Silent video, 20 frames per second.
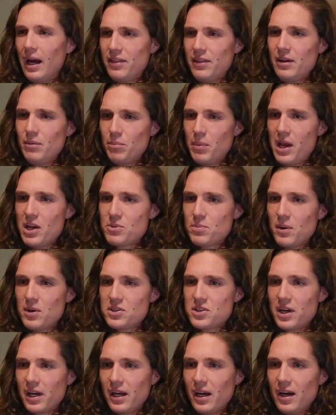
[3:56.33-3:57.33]
I think
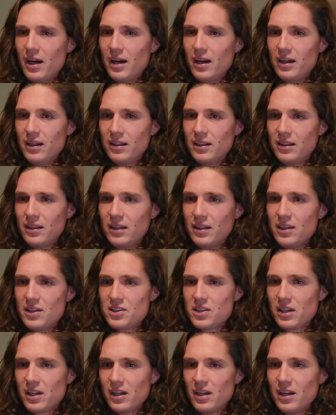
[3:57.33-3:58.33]
baseball's like a...
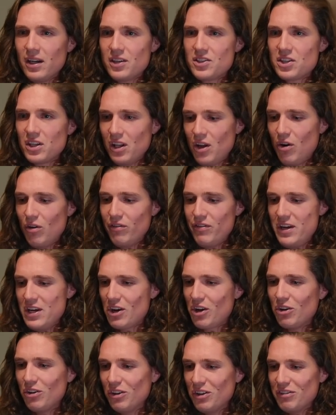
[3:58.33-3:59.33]
It's like a it's a little
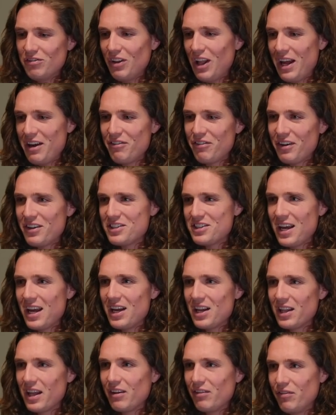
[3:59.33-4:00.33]
vehicle of life. I'd say
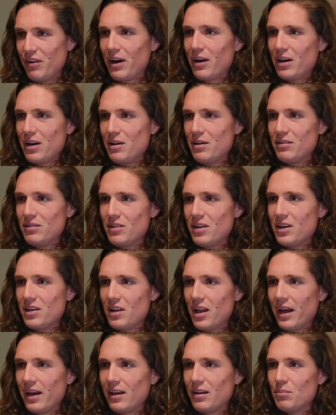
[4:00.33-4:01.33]
it like very
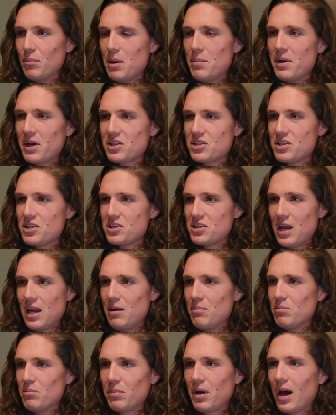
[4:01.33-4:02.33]
it like mimics the
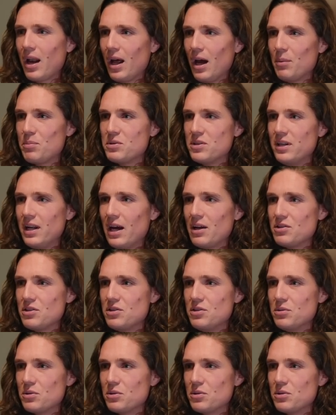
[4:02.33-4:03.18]
same kind of ups and downs as